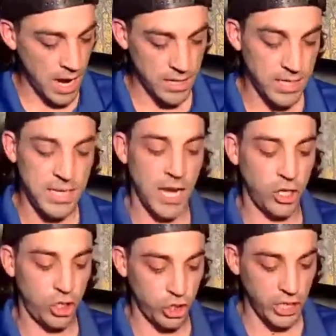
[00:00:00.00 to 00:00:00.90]
I think he
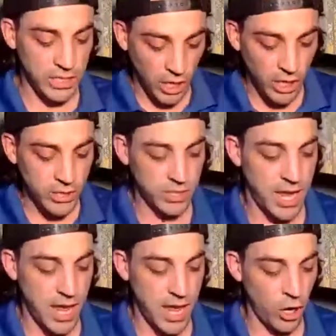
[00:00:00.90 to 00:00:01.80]
actually does
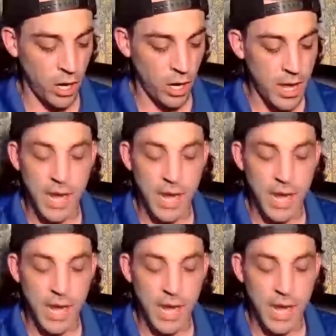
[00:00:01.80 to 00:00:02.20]
care.